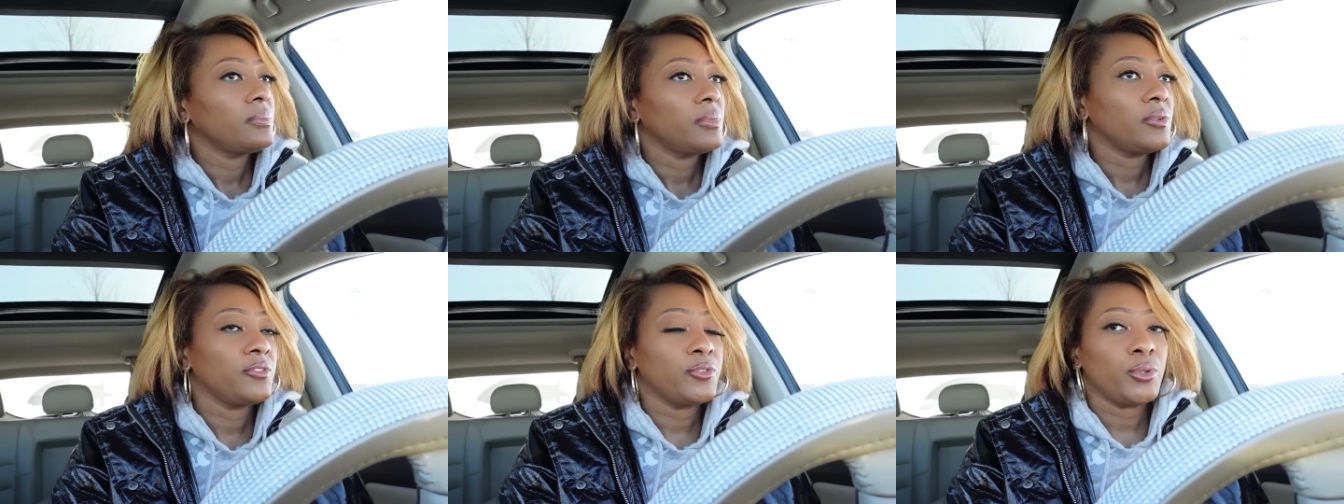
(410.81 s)

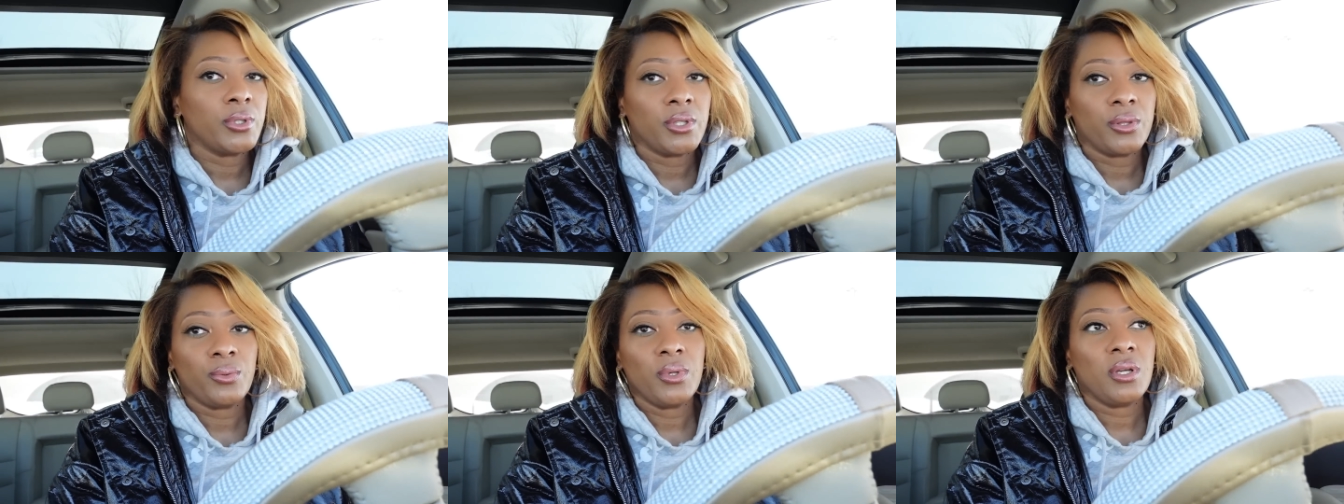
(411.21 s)
before
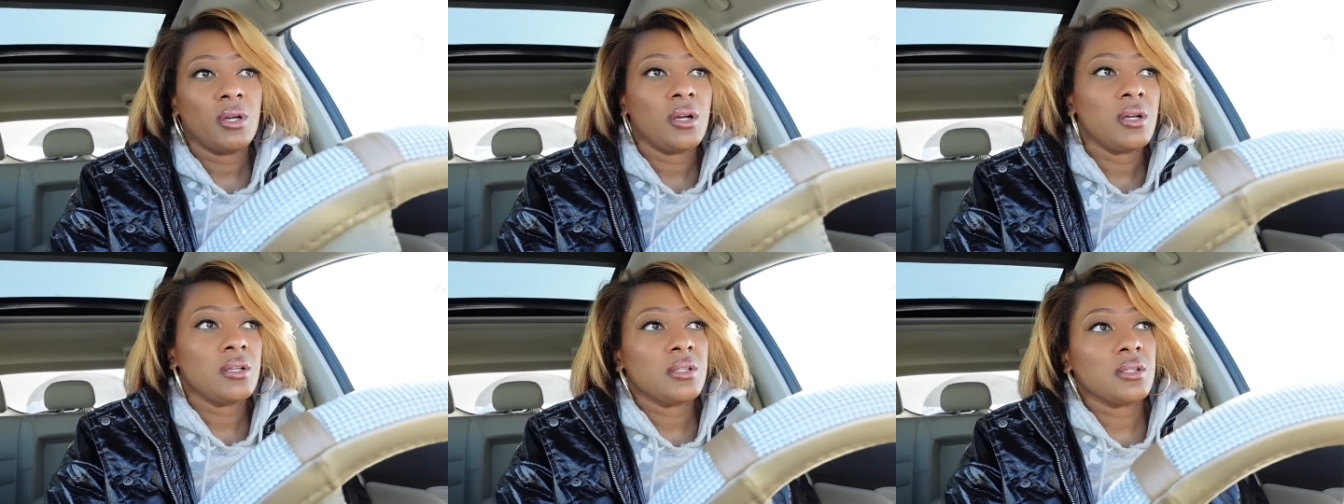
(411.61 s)
the three
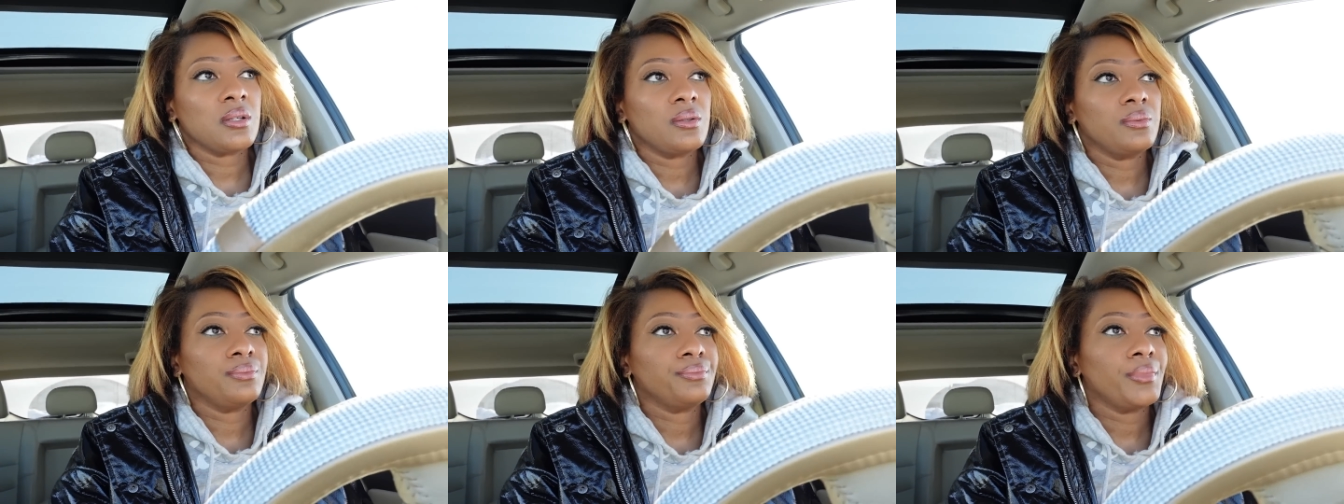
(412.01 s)
cars.
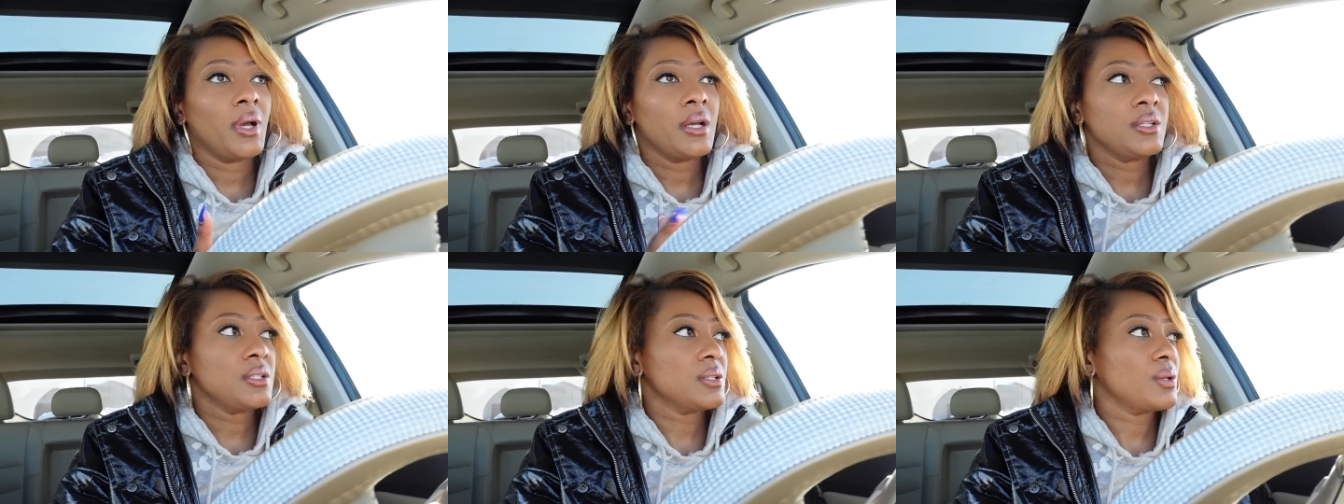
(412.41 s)
So
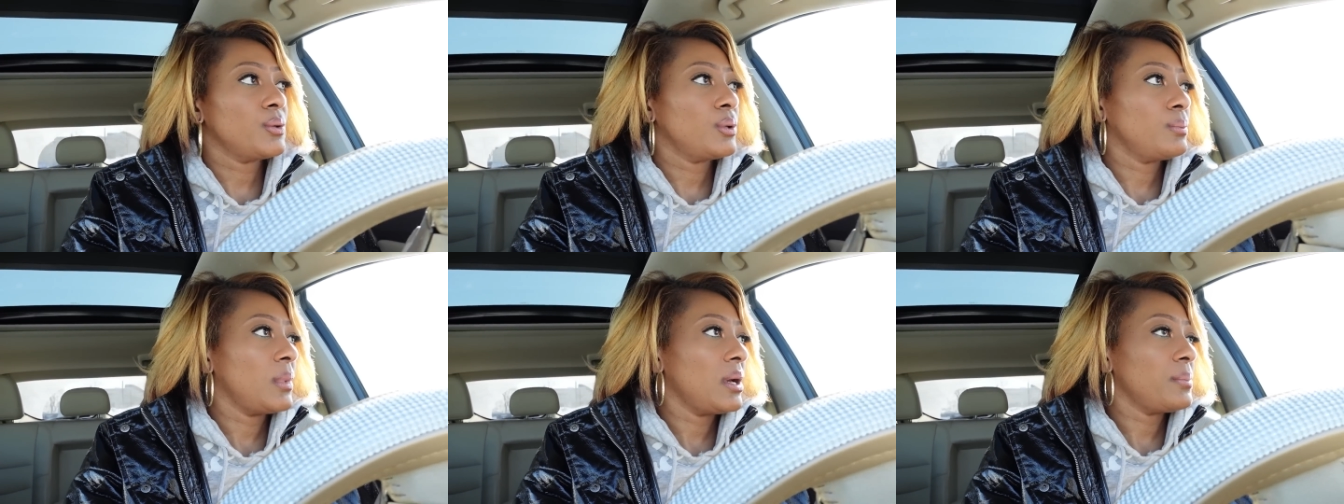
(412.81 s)
I just go
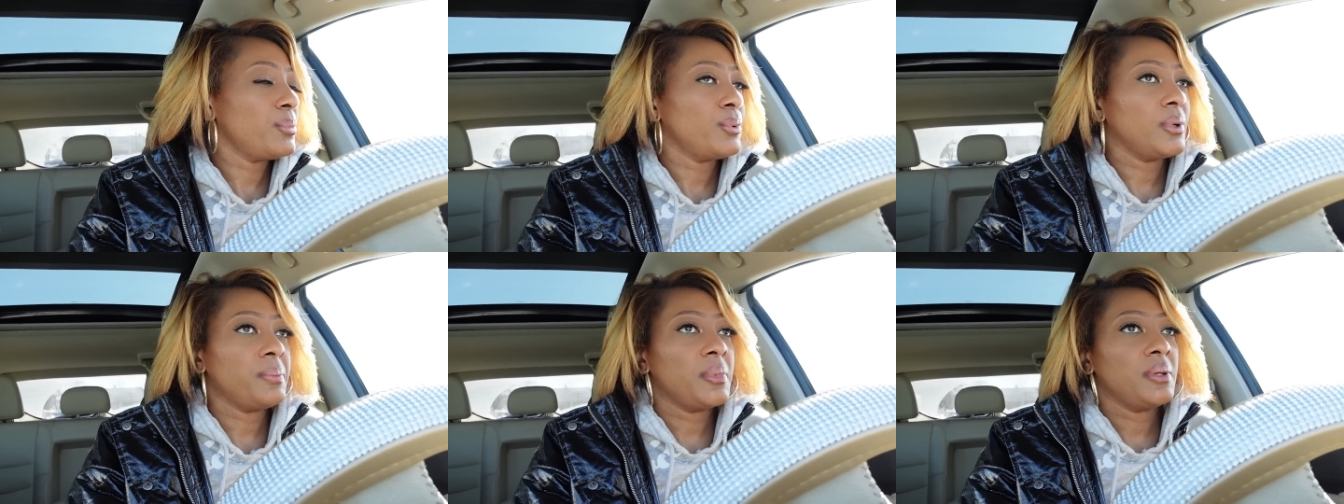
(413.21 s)
to my
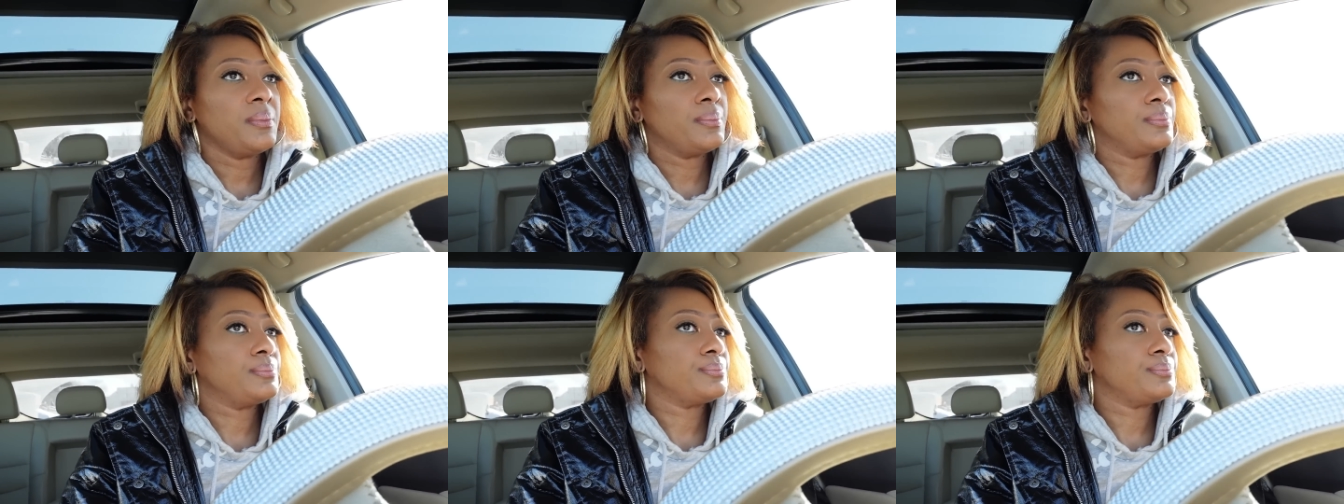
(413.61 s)
appointment.